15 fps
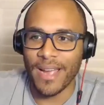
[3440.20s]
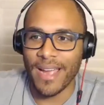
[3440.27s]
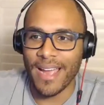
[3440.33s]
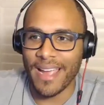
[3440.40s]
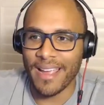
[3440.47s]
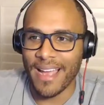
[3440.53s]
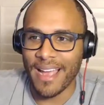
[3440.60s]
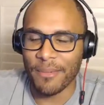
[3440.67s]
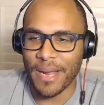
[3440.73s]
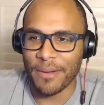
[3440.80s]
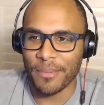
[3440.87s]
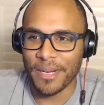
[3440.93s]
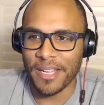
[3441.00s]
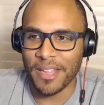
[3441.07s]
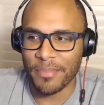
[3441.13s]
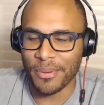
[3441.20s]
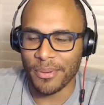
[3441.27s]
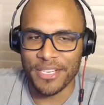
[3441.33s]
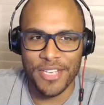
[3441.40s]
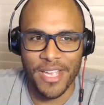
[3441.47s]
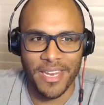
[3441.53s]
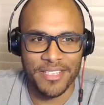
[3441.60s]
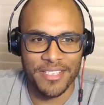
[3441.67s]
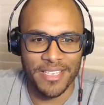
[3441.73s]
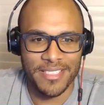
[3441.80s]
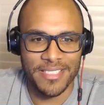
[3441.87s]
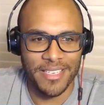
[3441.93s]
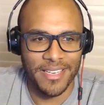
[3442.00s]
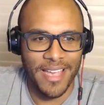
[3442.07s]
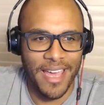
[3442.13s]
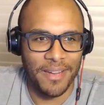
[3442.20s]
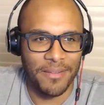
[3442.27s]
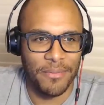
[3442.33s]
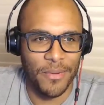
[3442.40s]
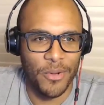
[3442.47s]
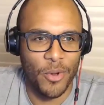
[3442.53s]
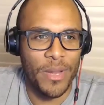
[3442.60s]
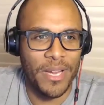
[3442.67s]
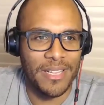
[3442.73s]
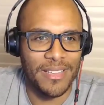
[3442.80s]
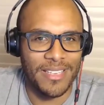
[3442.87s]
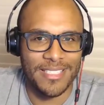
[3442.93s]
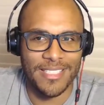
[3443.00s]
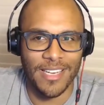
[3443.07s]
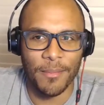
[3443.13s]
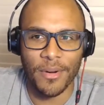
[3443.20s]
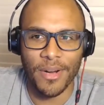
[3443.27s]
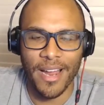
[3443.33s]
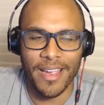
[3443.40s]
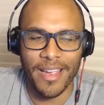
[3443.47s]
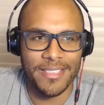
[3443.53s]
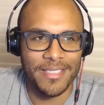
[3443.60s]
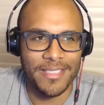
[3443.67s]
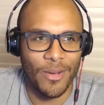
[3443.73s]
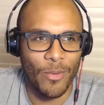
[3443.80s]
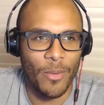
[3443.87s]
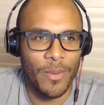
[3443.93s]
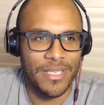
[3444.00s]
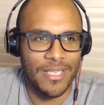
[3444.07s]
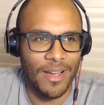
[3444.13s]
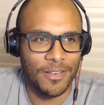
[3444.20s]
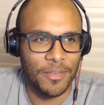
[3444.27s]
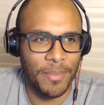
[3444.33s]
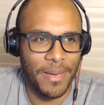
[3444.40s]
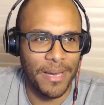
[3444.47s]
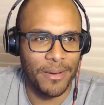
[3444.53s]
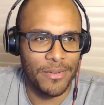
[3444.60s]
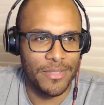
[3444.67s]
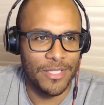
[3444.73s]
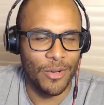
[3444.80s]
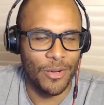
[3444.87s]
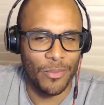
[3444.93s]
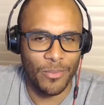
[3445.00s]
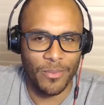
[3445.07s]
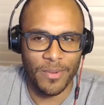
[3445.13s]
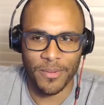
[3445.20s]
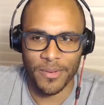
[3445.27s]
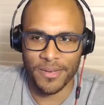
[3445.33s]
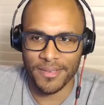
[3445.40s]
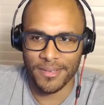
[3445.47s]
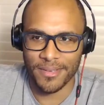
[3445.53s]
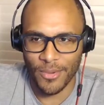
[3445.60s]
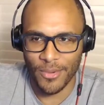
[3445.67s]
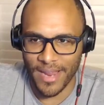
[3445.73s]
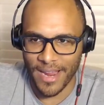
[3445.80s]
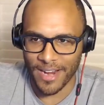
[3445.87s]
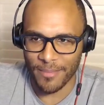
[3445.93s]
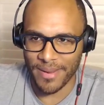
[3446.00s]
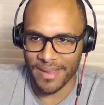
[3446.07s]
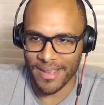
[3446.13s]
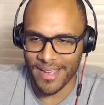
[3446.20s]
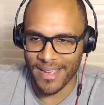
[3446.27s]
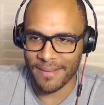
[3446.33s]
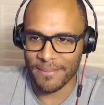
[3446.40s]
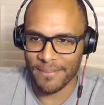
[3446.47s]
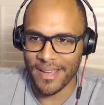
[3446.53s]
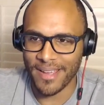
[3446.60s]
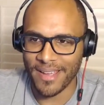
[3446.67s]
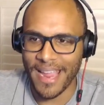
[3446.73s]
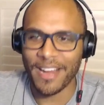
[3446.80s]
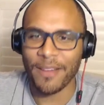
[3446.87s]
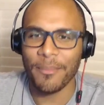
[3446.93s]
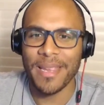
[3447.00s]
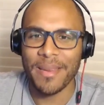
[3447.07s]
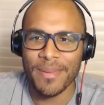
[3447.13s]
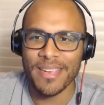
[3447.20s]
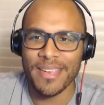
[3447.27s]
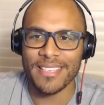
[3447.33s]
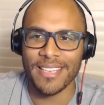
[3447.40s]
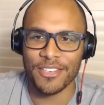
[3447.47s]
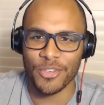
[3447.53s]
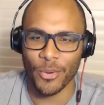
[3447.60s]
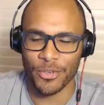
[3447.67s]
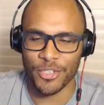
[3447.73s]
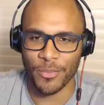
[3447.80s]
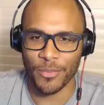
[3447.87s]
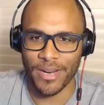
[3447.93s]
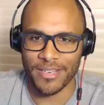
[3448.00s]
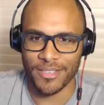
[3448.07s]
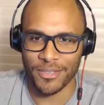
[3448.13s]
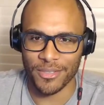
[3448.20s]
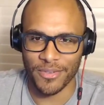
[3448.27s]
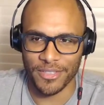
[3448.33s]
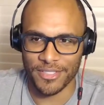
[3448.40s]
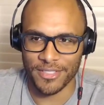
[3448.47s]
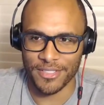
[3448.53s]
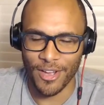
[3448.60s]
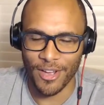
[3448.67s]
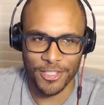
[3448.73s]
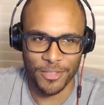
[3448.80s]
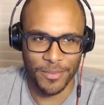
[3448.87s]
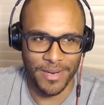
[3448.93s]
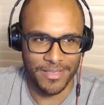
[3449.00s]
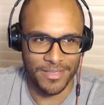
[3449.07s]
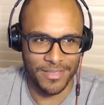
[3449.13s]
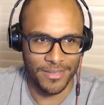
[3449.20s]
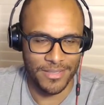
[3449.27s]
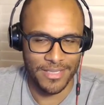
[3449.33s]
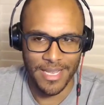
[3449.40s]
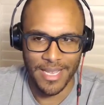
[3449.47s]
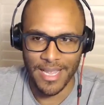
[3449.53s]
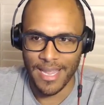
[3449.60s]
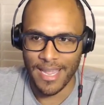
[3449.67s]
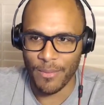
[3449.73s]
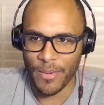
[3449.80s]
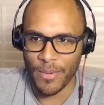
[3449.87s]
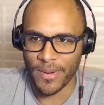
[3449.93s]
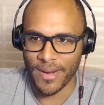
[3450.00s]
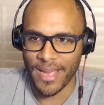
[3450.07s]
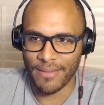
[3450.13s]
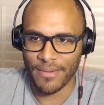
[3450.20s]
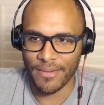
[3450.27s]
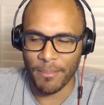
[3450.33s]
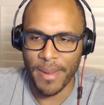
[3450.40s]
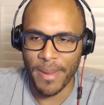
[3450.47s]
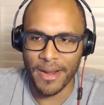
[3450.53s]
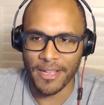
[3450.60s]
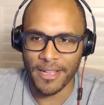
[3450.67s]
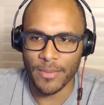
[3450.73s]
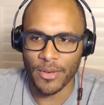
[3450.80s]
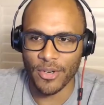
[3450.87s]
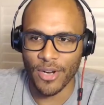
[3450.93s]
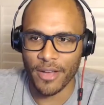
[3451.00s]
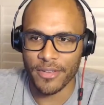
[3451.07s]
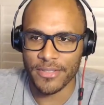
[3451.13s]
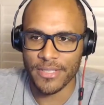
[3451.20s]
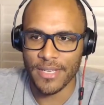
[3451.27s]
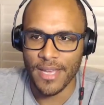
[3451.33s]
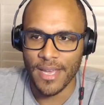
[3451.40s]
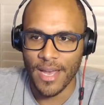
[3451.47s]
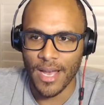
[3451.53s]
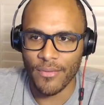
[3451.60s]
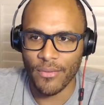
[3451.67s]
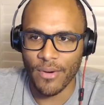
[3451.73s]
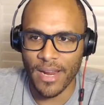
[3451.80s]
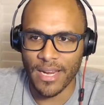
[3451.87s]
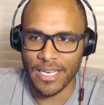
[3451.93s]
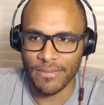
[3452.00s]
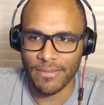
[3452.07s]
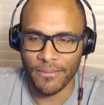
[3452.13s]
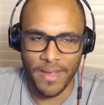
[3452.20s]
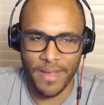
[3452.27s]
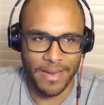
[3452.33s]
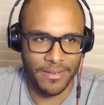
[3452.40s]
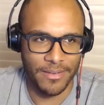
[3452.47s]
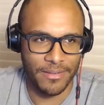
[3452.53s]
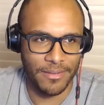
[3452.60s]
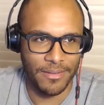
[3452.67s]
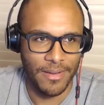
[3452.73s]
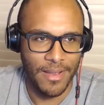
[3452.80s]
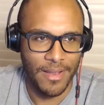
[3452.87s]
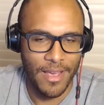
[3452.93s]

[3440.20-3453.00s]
I, I, I really appreciate it. Just to kind of quickly summarize uh, what we talked about. And so we were doing Airbnb, uh, uh, Airbnb slash short term rentals versus long term rentals, and we were kind of comparing them across a variety of different factors.